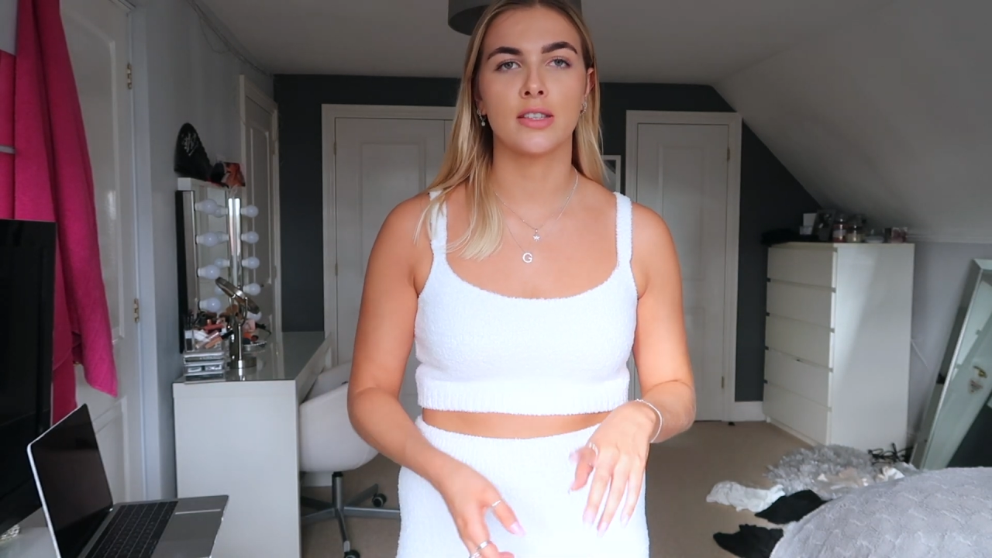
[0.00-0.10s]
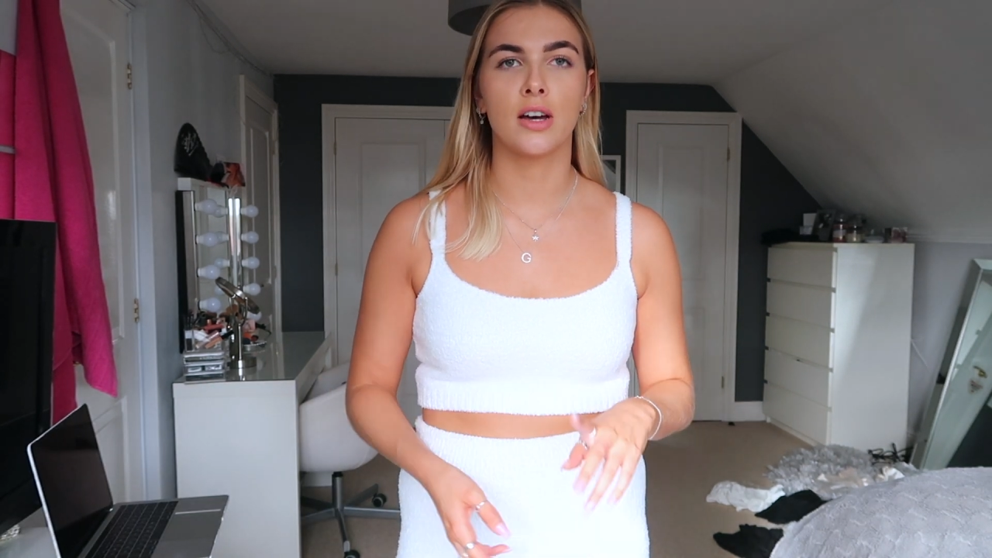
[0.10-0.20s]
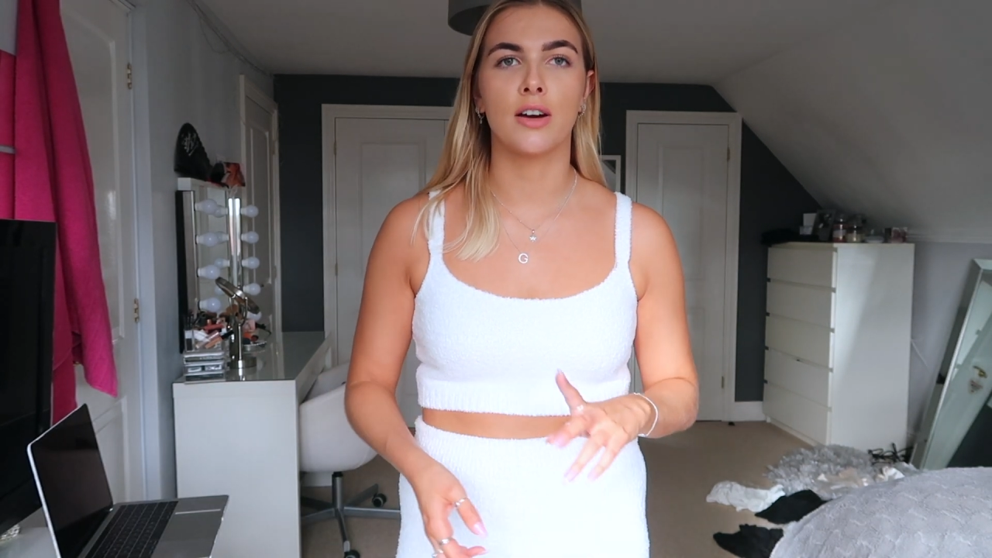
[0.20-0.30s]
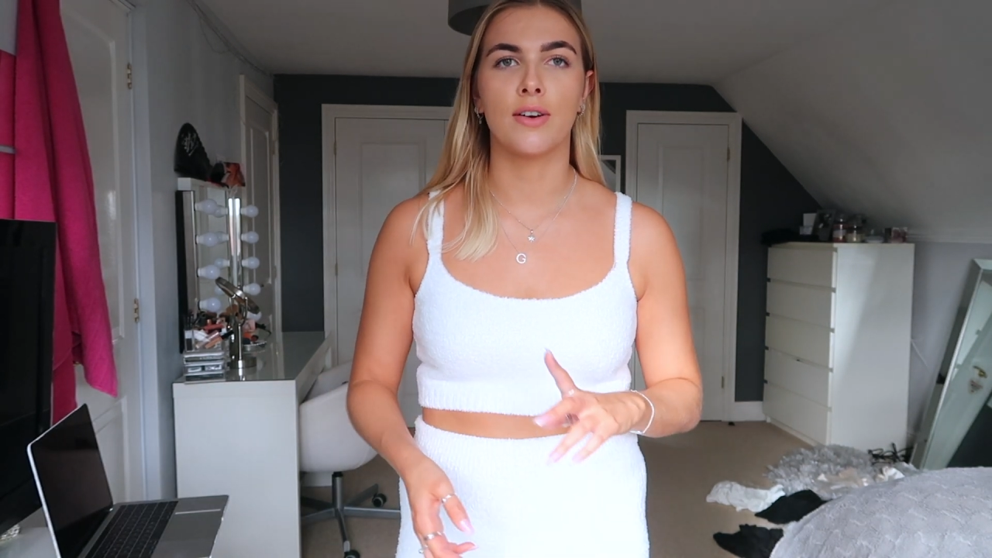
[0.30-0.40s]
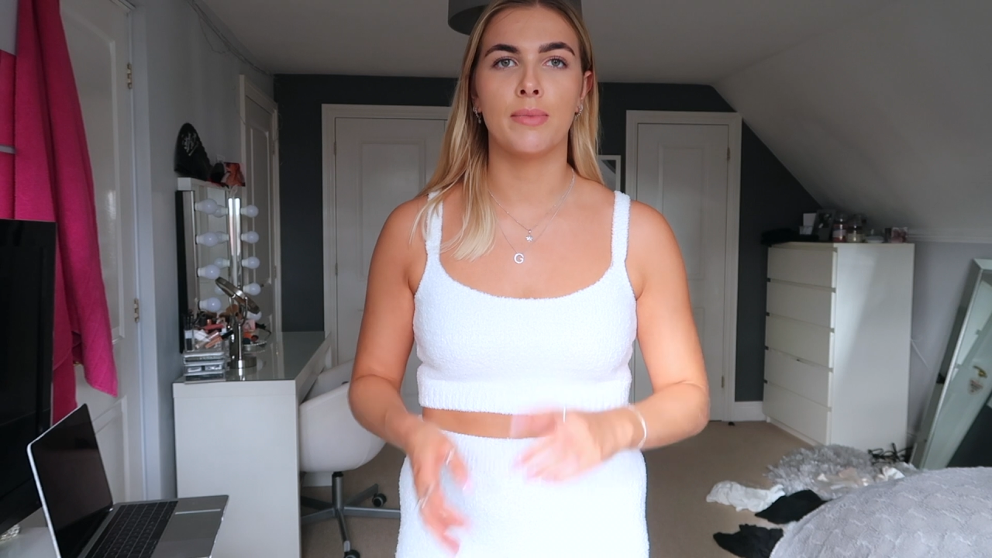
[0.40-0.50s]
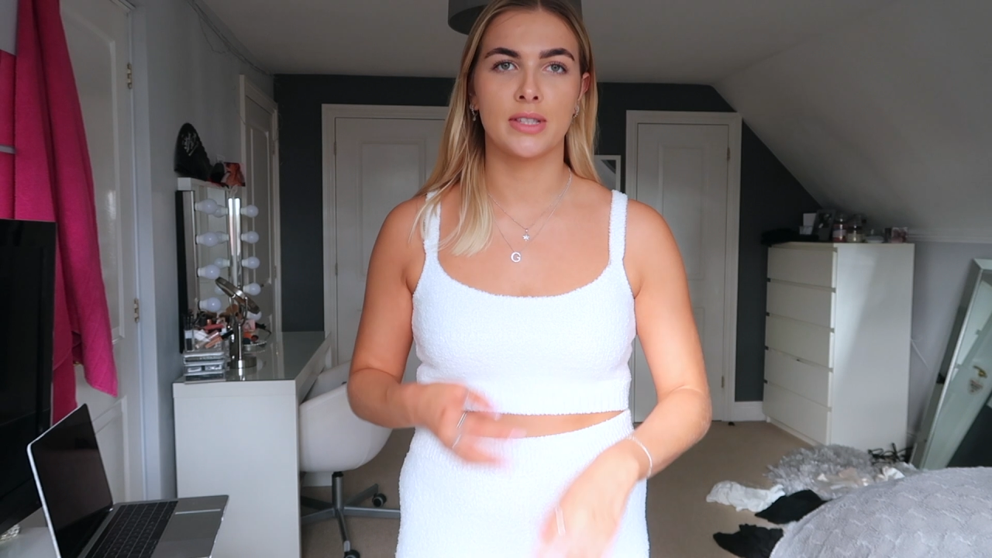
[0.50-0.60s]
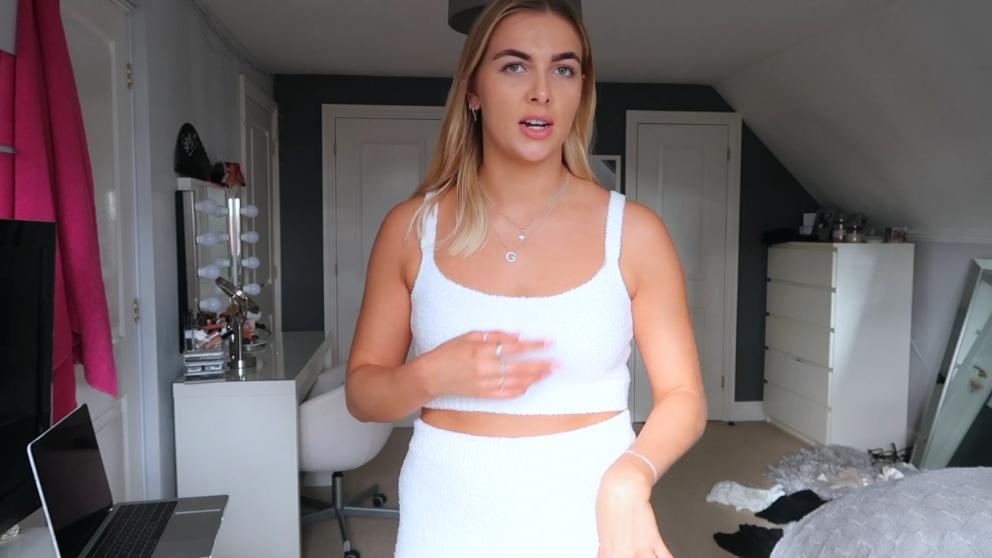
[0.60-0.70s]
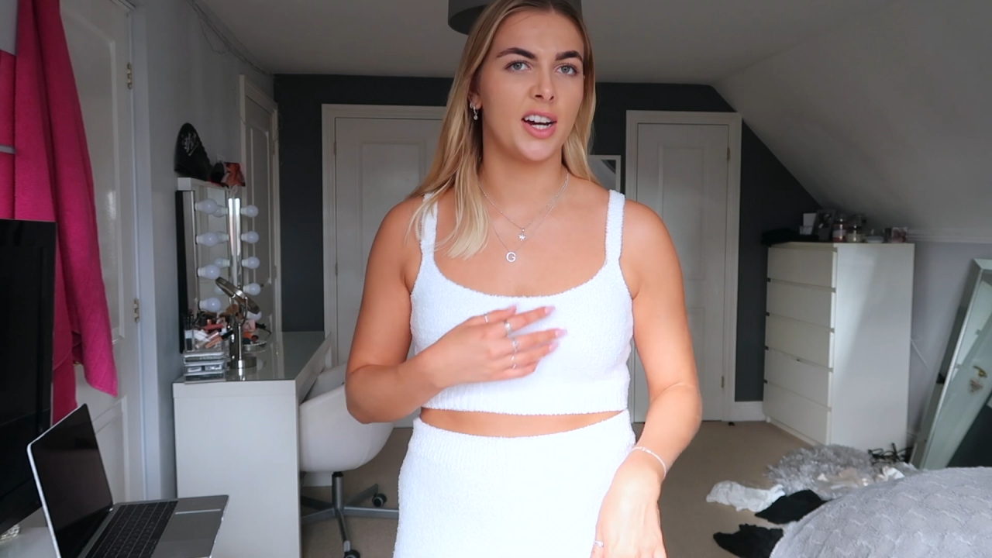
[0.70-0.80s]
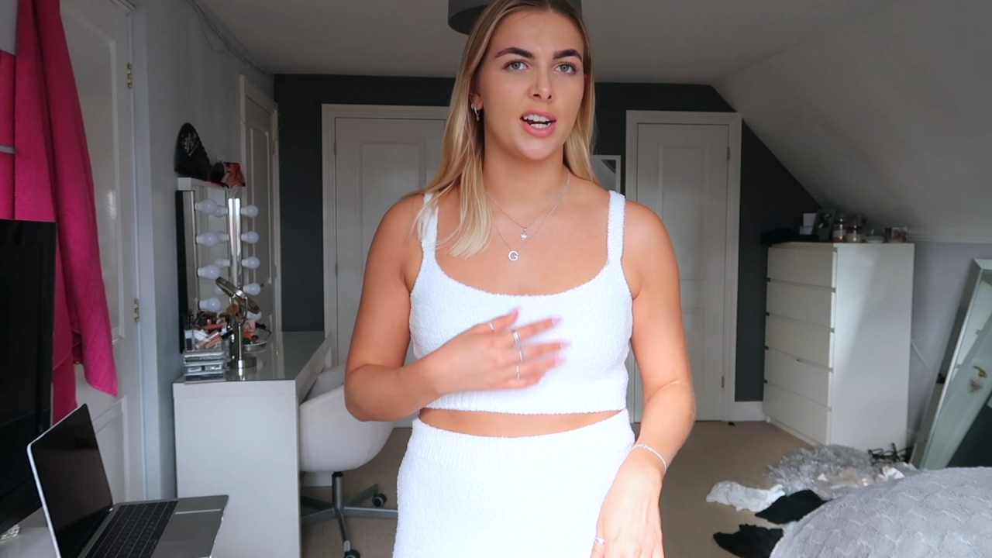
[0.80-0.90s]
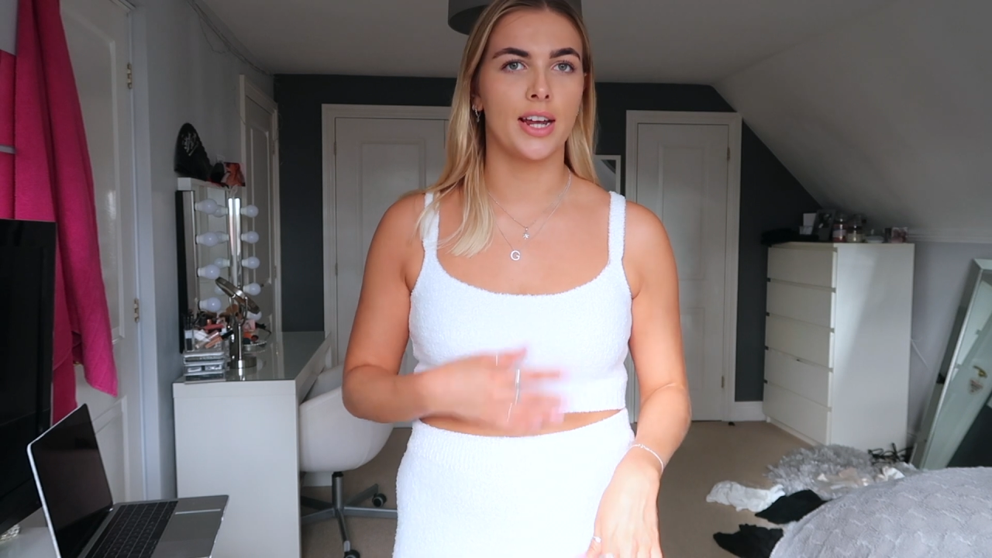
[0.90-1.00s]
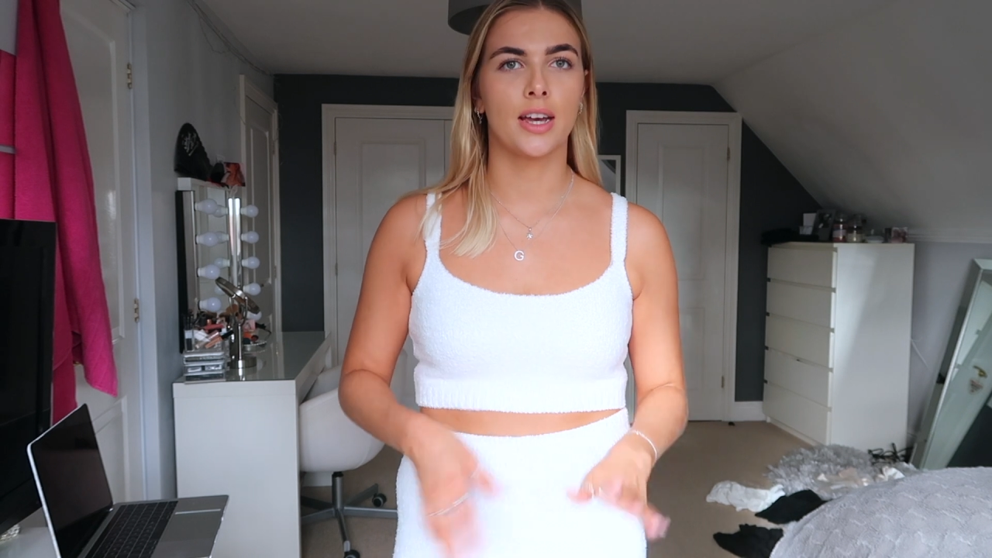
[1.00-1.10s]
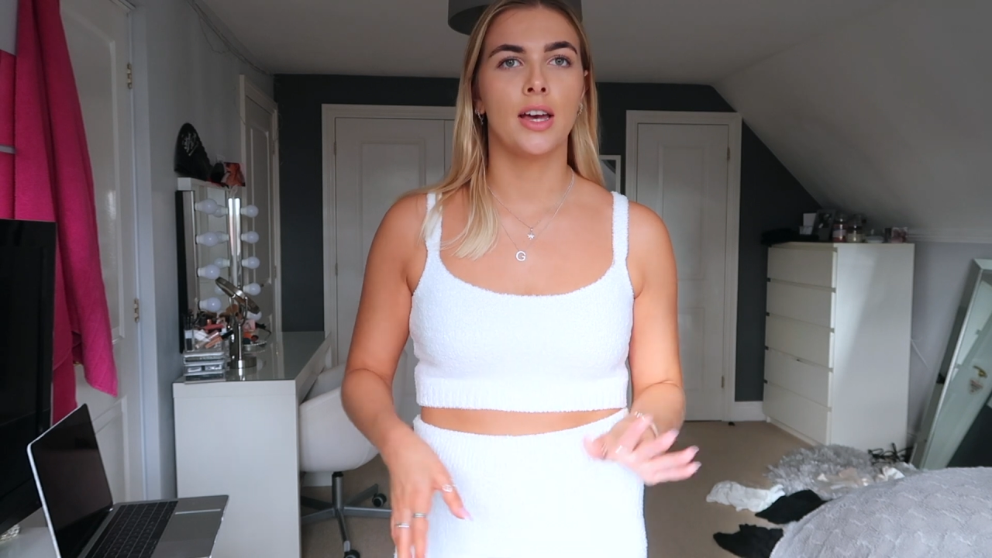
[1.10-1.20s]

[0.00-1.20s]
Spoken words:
Zara, Misguided,